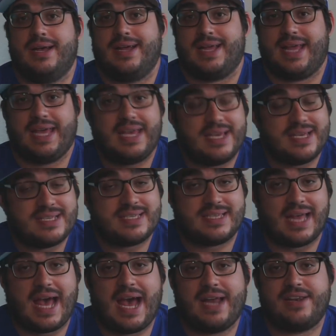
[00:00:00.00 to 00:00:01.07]
Is
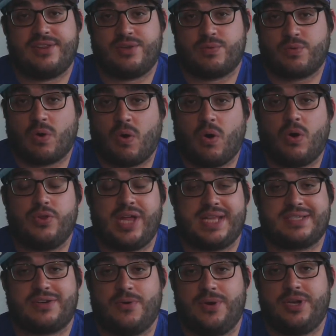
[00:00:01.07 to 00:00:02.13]
that the role
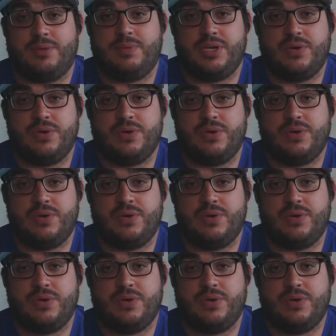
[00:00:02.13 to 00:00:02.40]
that's going to be